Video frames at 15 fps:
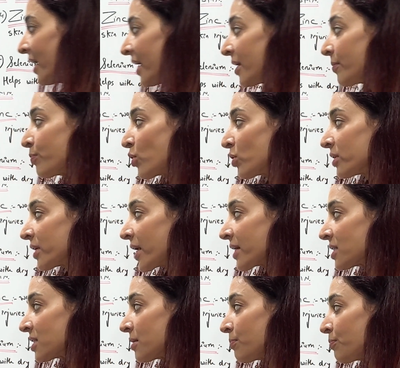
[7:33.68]
It
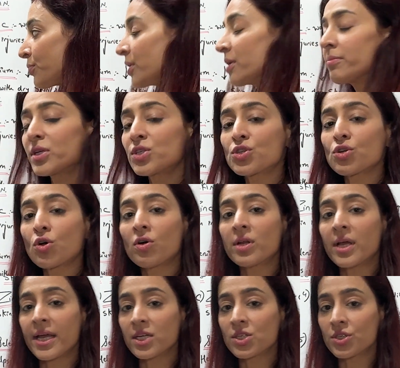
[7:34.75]
protects premature
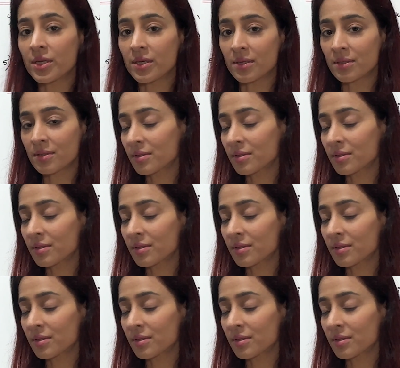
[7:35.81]
aging.